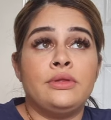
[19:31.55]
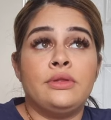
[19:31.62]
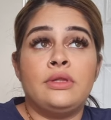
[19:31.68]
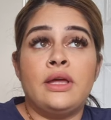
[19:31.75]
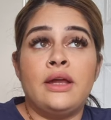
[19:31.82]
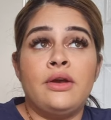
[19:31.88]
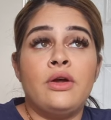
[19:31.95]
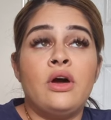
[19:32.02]

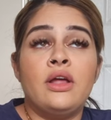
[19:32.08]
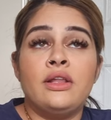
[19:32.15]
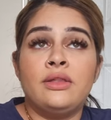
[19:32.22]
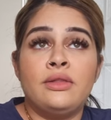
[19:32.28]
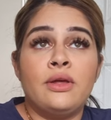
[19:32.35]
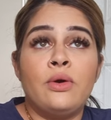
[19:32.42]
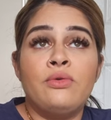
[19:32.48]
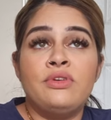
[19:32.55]
They're not
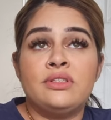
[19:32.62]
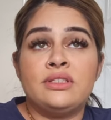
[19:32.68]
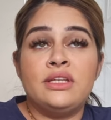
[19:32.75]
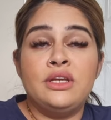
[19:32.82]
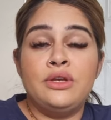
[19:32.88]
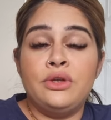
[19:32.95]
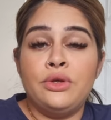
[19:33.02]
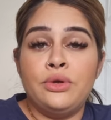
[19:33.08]
obviously
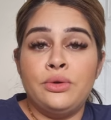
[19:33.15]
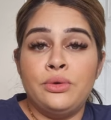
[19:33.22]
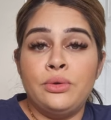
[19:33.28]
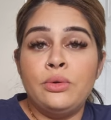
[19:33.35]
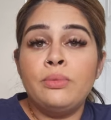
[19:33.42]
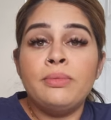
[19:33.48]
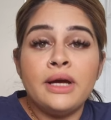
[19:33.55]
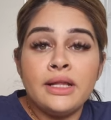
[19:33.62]

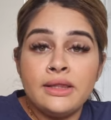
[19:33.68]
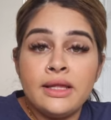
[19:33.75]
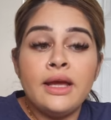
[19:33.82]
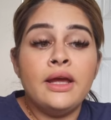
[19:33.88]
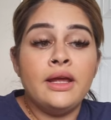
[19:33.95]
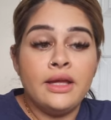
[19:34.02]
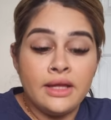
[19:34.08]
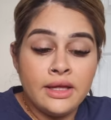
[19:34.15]
new, but
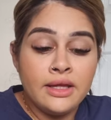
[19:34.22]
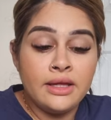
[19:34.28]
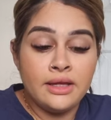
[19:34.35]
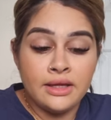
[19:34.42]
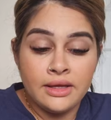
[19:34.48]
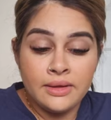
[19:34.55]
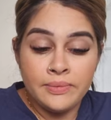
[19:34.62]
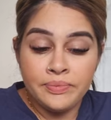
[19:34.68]
they
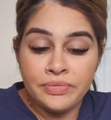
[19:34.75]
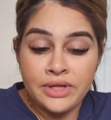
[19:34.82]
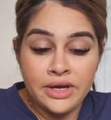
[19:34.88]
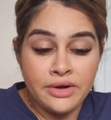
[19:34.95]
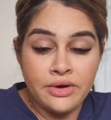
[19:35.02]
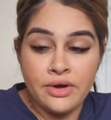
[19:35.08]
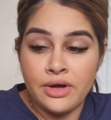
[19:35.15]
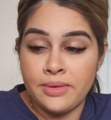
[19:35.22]
they're
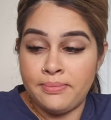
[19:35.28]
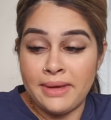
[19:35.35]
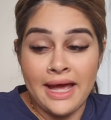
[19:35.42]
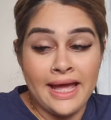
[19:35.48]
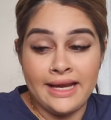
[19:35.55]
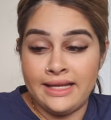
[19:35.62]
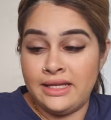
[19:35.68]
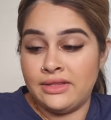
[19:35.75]
not
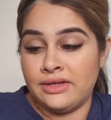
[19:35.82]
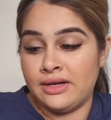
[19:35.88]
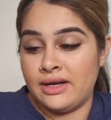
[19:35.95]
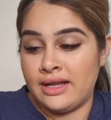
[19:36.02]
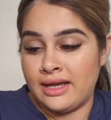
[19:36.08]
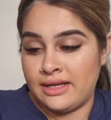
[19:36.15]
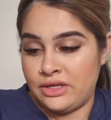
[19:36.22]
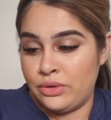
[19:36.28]
bad either.
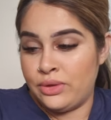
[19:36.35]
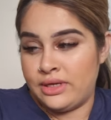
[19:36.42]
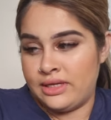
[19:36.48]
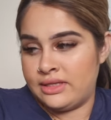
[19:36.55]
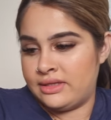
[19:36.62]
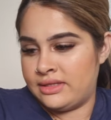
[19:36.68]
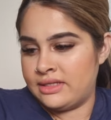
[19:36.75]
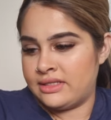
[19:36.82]
Like you, it,
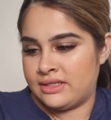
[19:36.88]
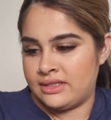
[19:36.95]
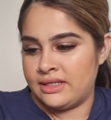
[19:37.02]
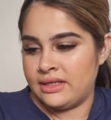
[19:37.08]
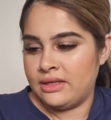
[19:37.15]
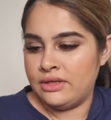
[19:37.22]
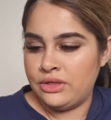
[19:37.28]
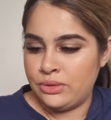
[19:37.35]
it's
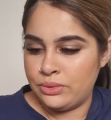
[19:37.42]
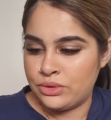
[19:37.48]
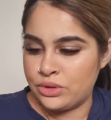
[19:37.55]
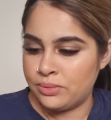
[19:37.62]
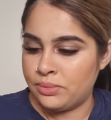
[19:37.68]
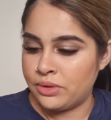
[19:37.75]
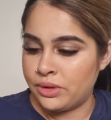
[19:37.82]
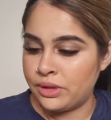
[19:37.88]
still
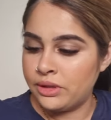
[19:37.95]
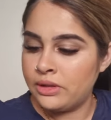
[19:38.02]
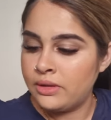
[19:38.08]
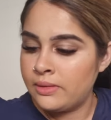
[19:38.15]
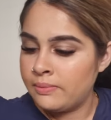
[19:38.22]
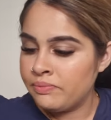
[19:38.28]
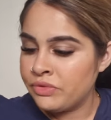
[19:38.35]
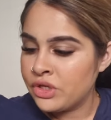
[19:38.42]
usable.
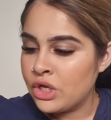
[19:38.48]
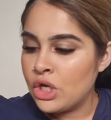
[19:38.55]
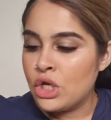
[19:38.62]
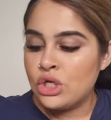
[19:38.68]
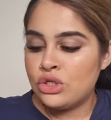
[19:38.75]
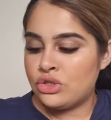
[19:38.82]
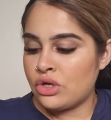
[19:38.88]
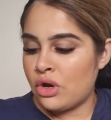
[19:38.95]

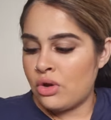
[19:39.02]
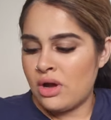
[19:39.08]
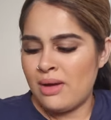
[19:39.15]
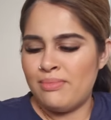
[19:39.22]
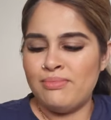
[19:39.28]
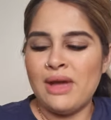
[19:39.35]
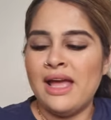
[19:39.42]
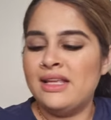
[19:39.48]
So
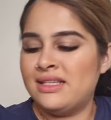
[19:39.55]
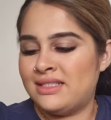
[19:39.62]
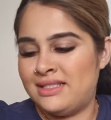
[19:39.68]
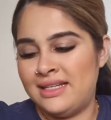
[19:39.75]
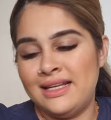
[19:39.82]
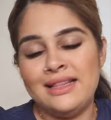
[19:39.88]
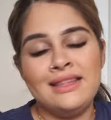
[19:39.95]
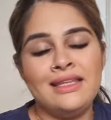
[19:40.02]
um, I just
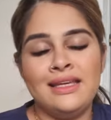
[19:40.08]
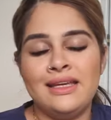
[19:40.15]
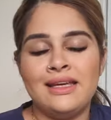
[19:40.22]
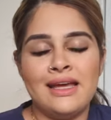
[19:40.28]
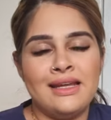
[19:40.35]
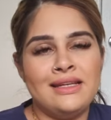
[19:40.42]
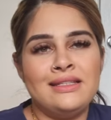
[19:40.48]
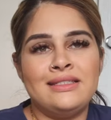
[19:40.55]
didn't think
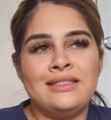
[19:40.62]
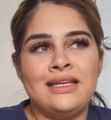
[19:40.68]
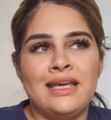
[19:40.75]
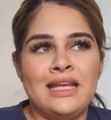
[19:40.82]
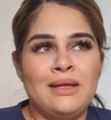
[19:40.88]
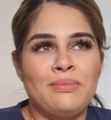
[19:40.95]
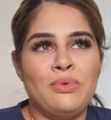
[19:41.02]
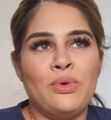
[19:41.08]
I didn't see
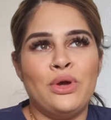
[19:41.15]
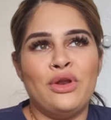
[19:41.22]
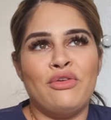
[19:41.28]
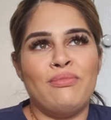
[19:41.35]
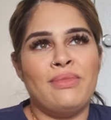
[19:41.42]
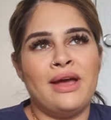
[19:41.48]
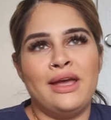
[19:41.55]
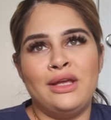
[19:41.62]
any point
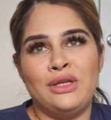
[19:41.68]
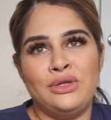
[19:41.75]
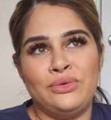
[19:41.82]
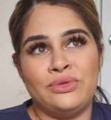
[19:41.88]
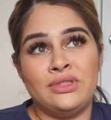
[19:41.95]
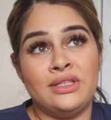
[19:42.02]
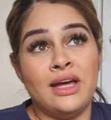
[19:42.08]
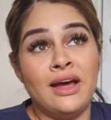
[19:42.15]
of buying new
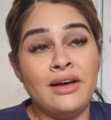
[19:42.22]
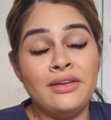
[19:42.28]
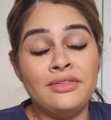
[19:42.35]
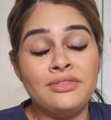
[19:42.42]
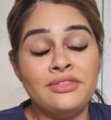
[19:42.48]
stuff.